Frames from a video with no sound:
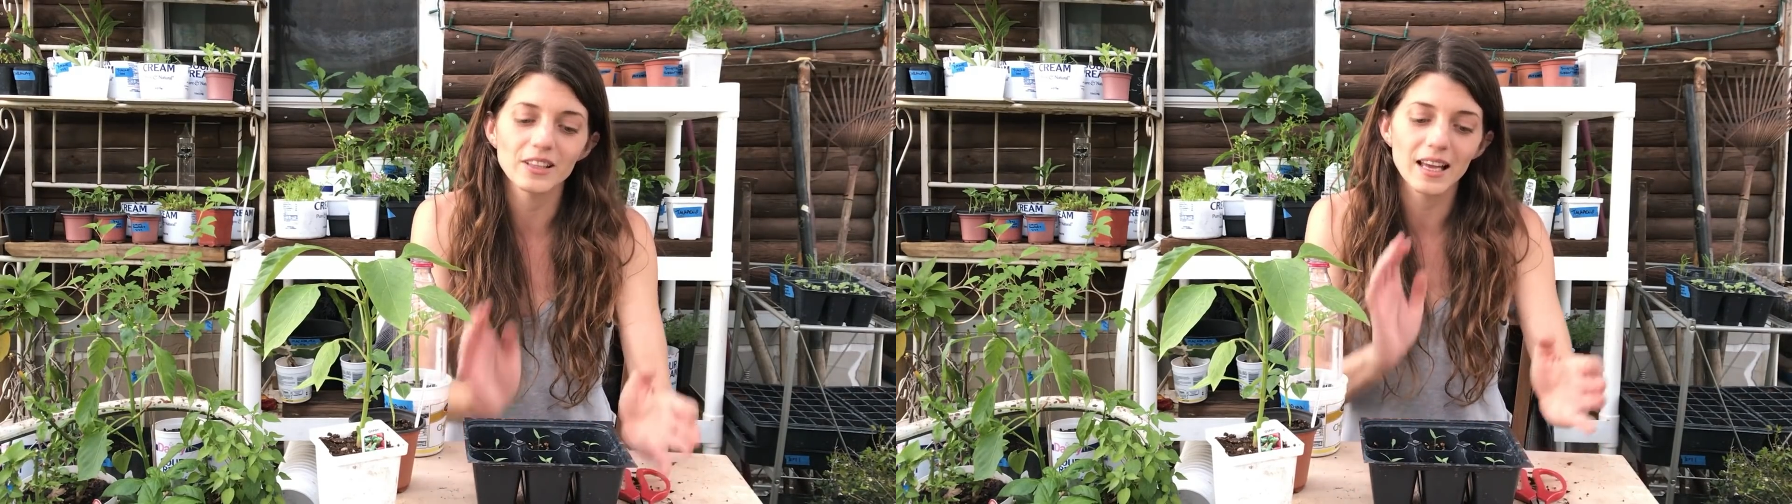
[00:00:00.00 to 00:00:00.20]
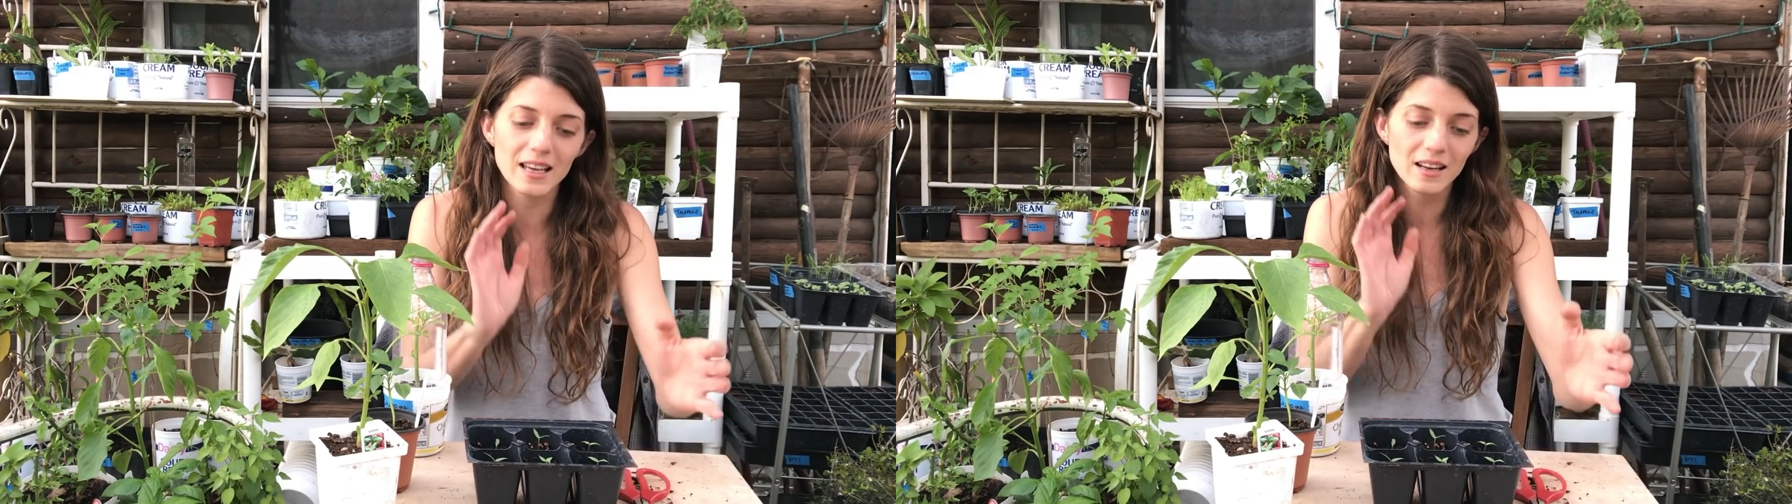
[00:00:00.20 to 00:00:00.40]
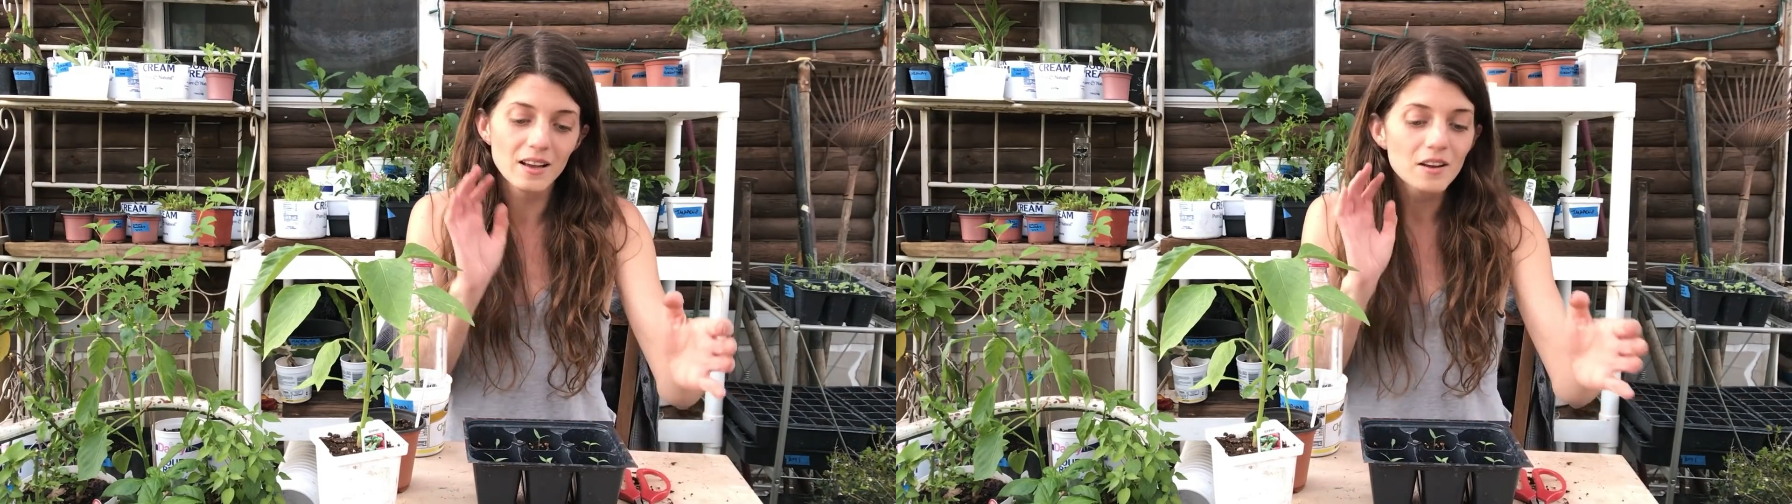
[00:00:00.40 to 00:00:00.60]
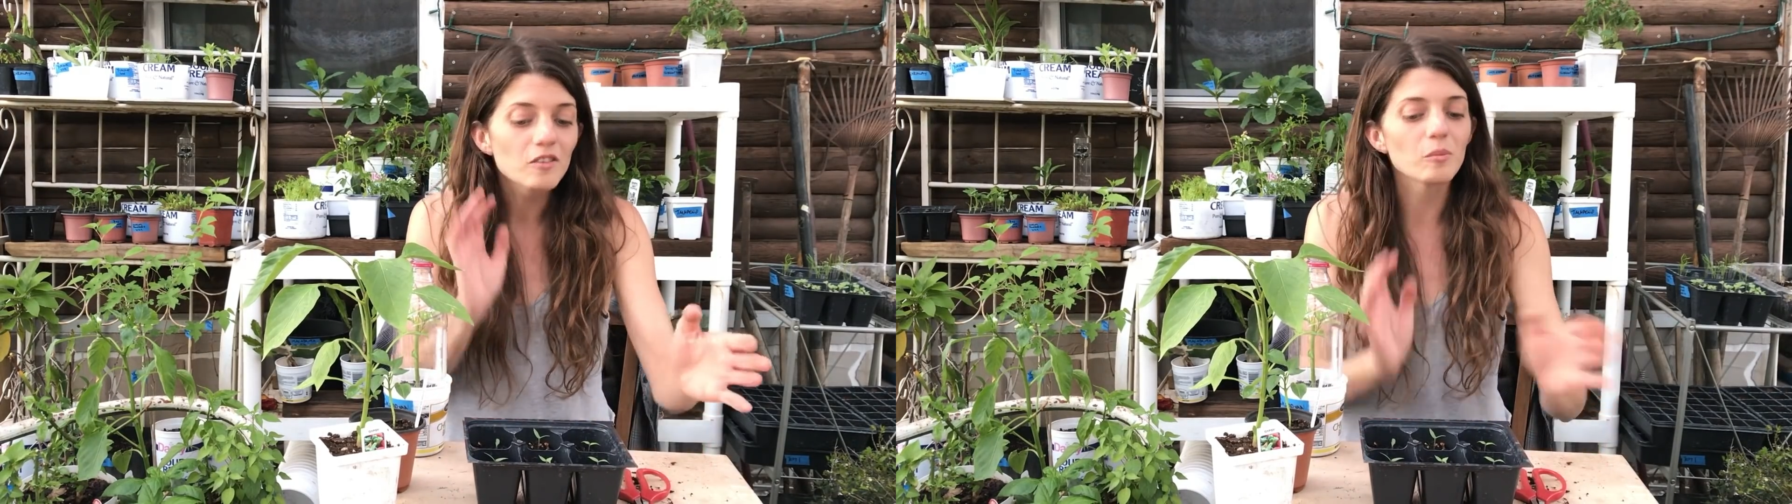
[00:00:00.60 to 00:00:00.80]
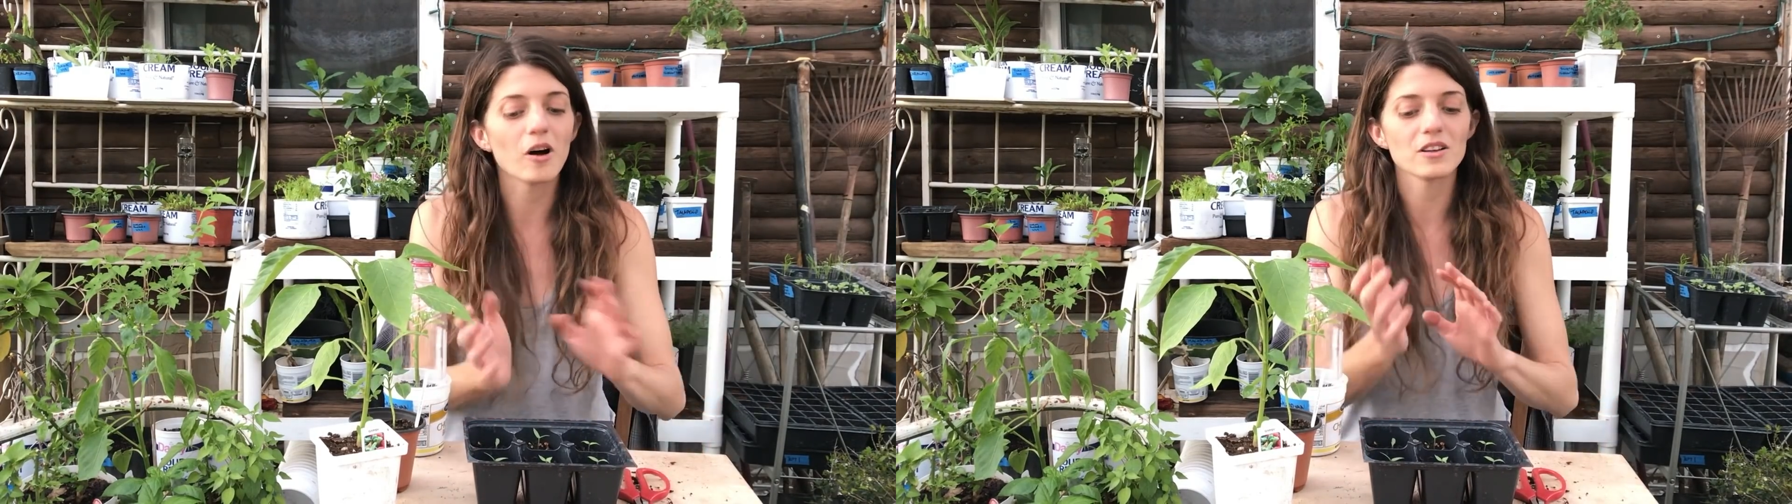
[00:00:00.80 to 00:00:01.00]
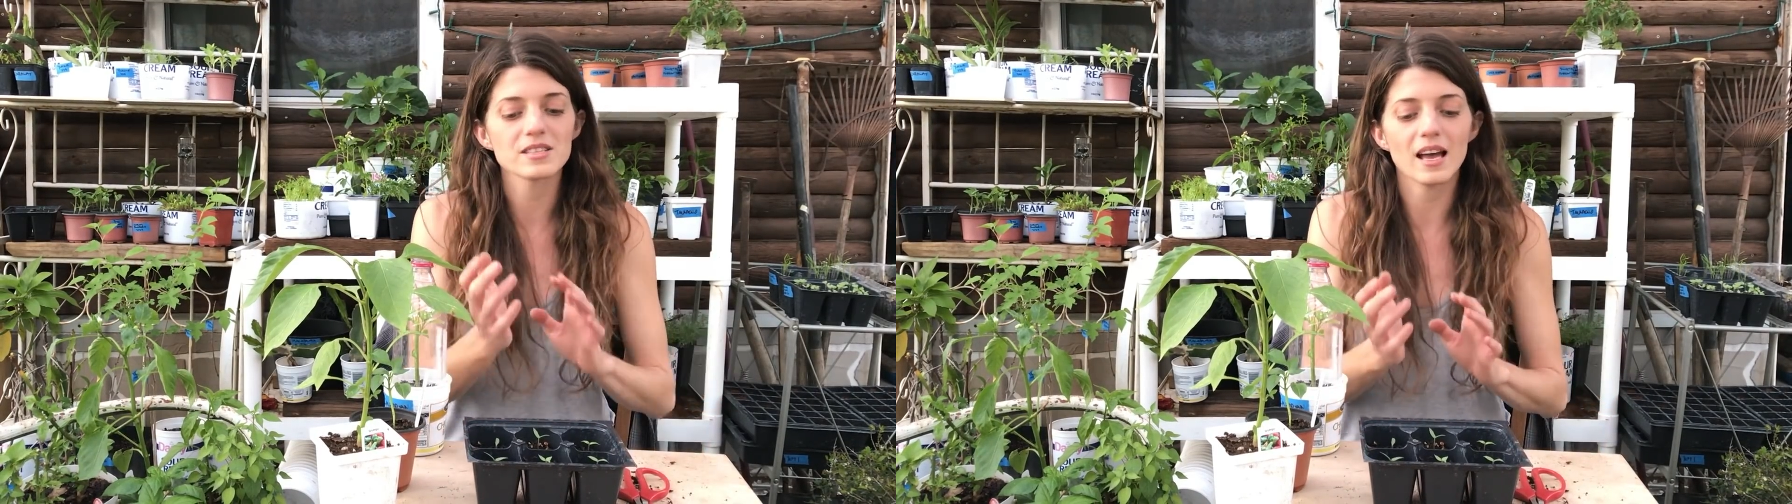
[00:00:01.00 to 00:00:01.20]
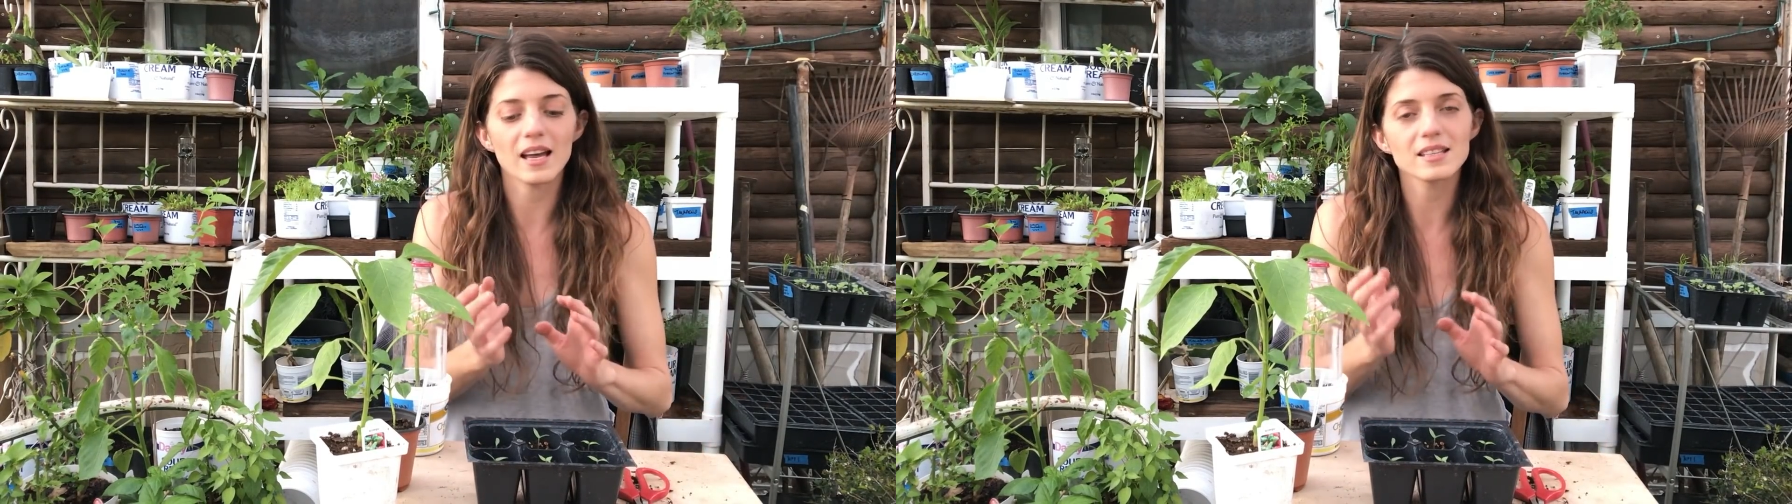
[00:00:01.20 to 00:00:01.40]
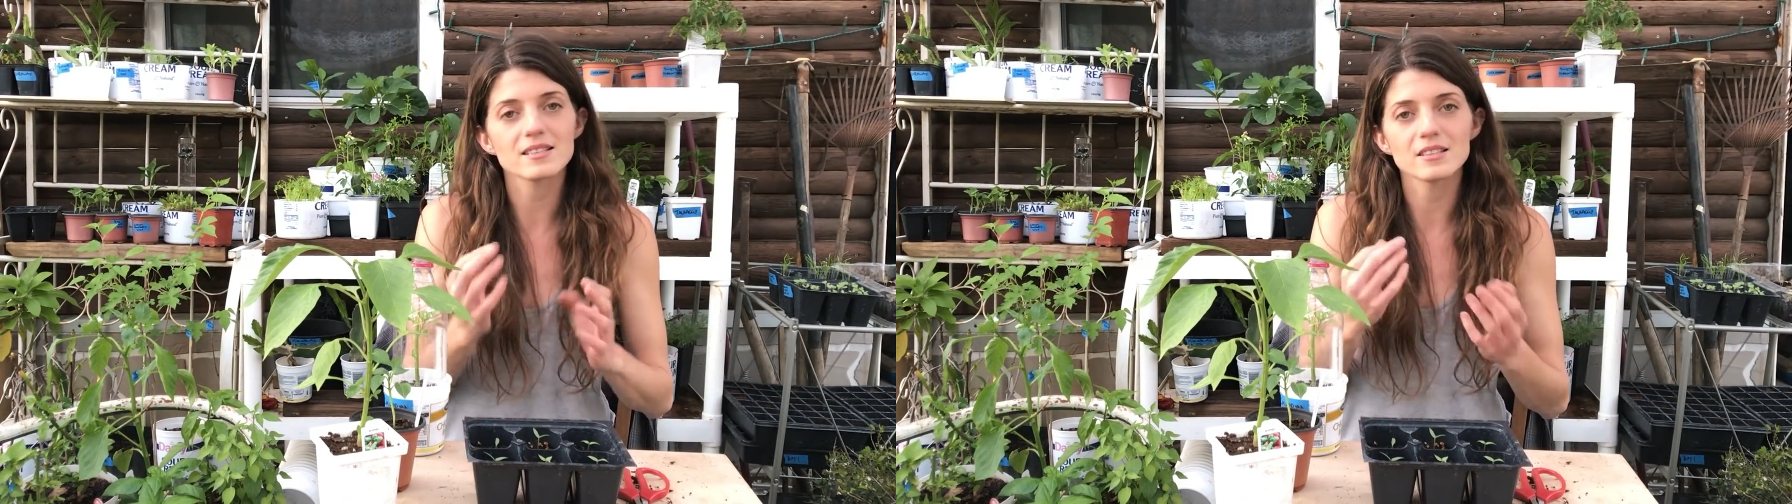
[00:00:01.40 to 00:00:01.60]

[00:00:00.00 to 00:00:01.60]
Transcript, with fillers: light from all sides,